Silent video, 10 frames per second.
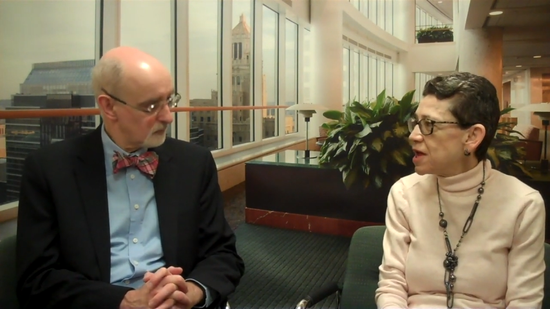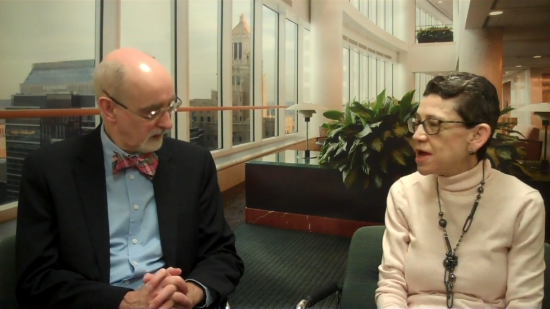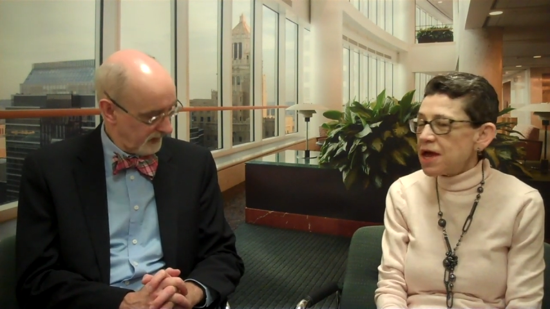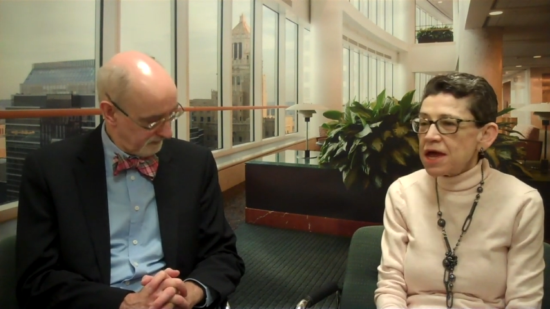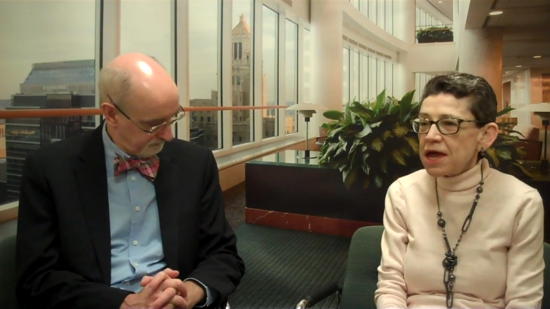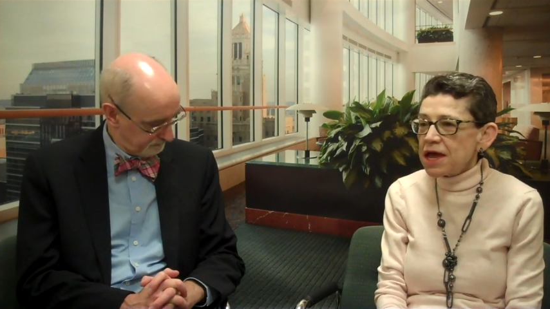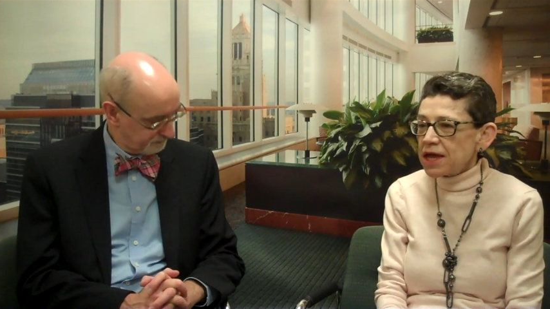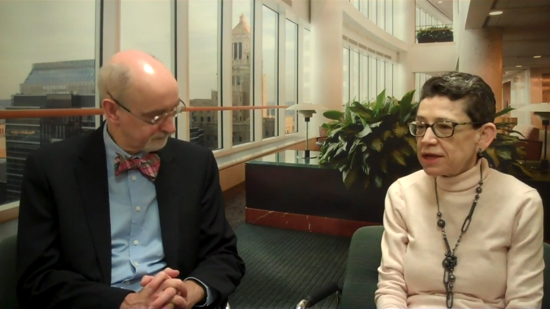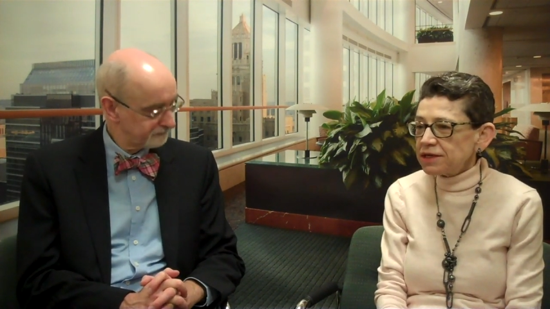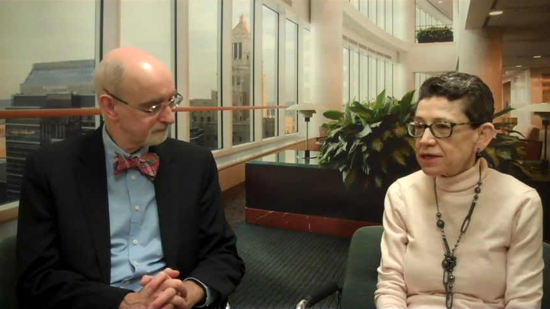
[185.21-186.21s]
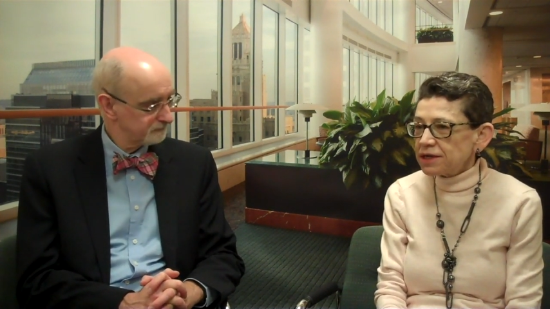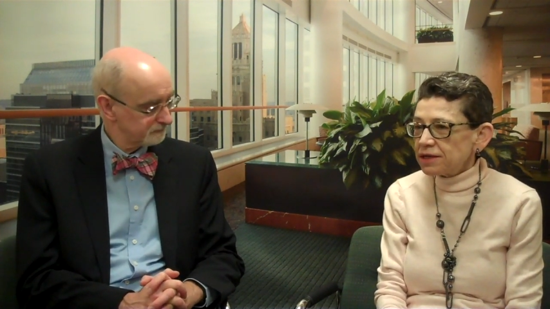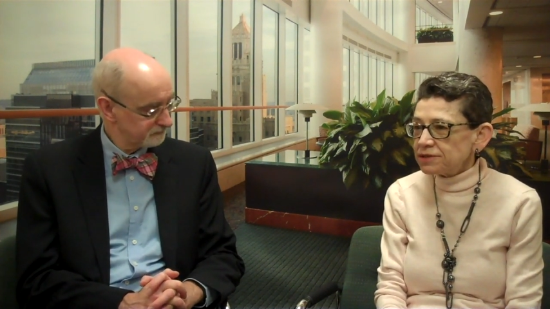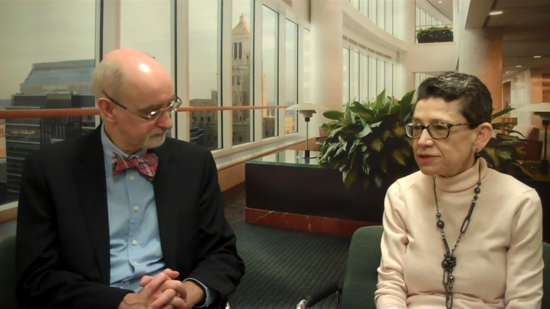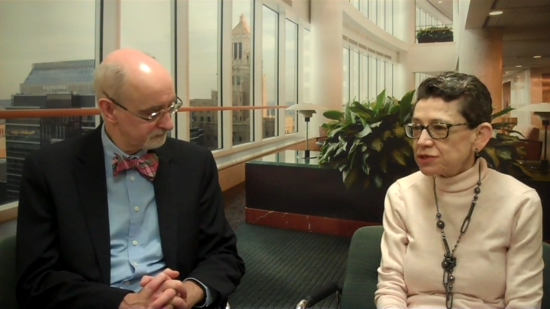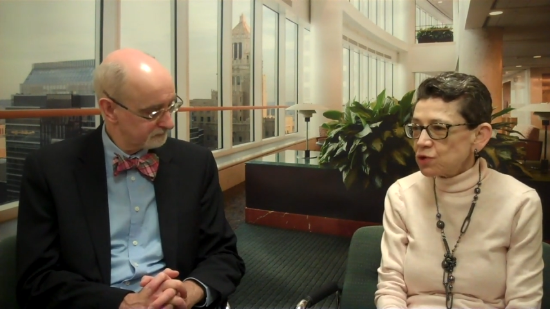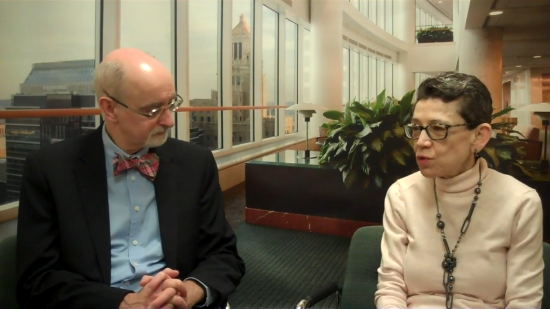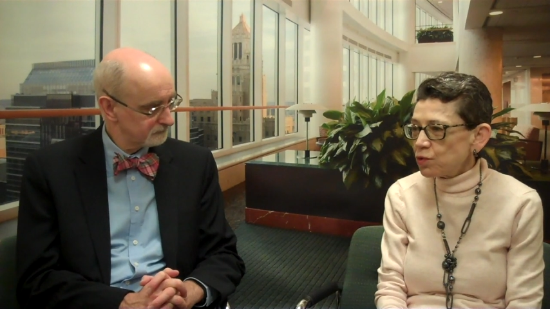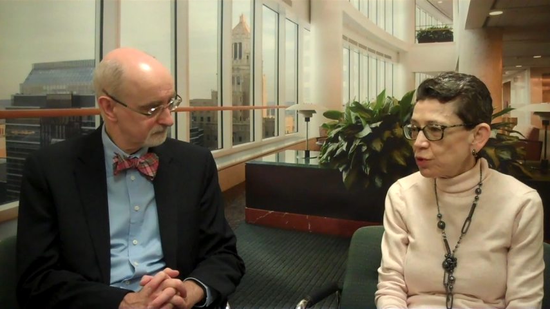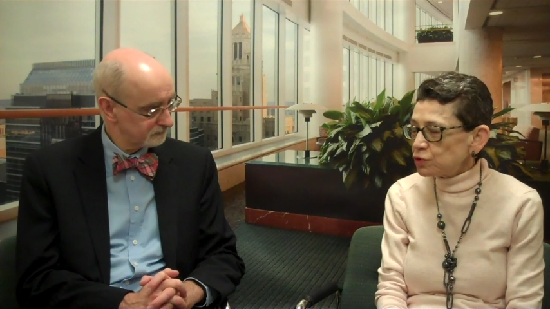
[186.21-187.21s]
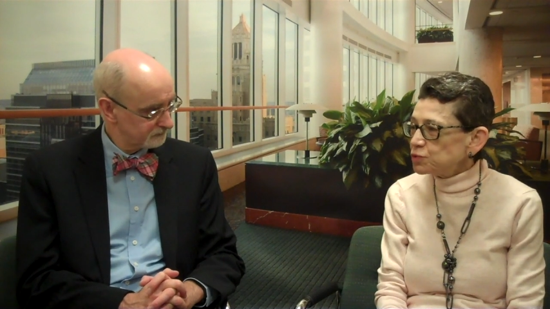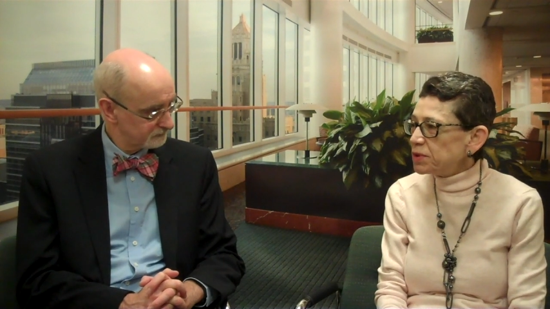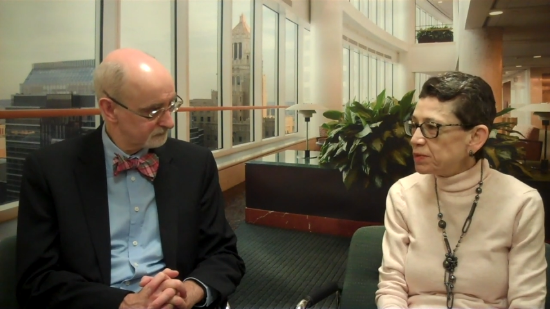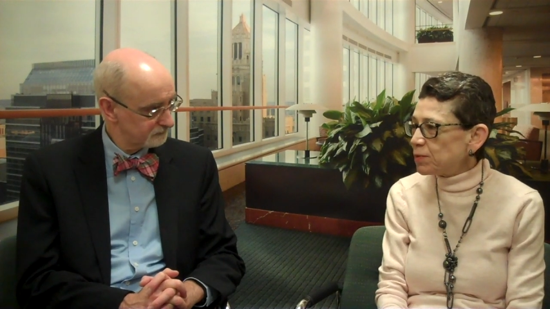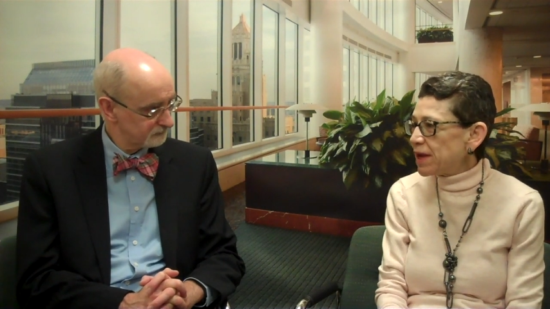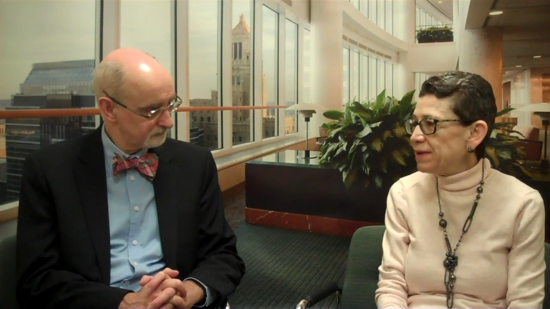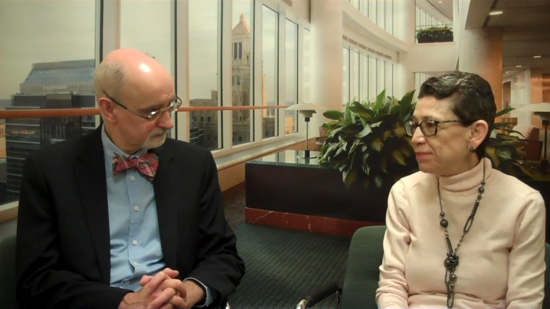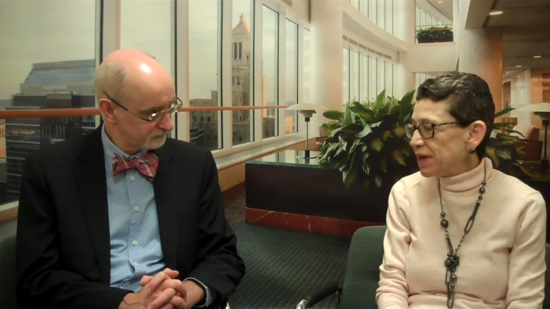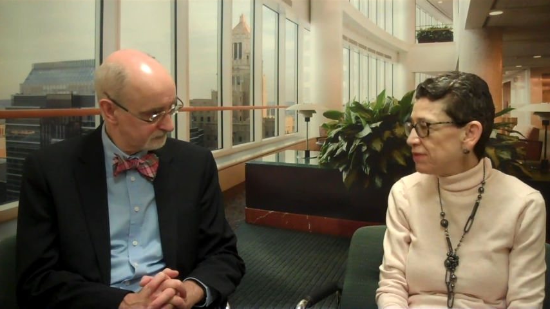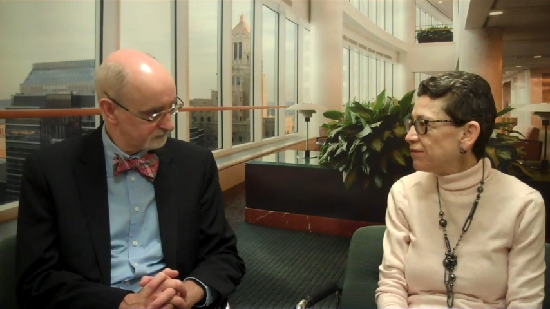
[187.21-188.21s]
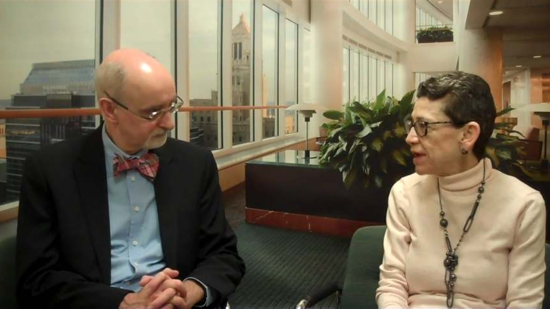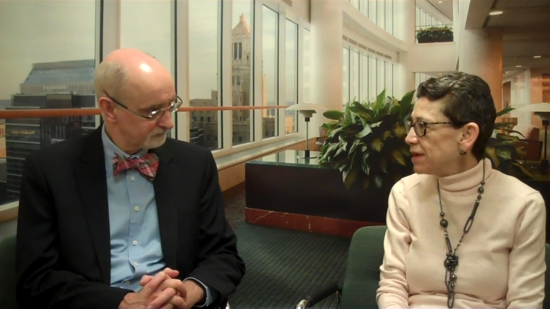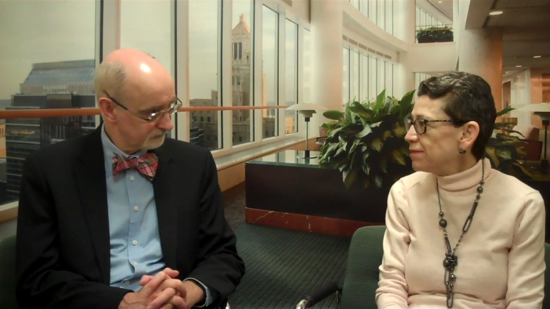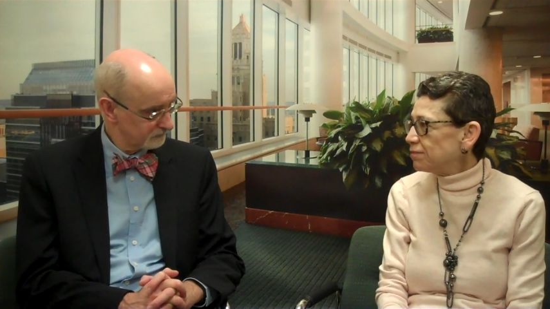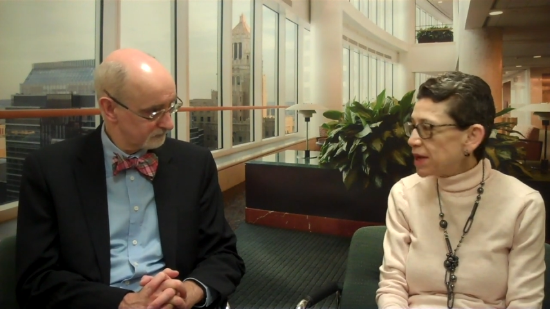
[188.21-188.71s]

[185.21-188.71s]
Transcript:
Speaker 1: Okay. And uh, so those people might benefit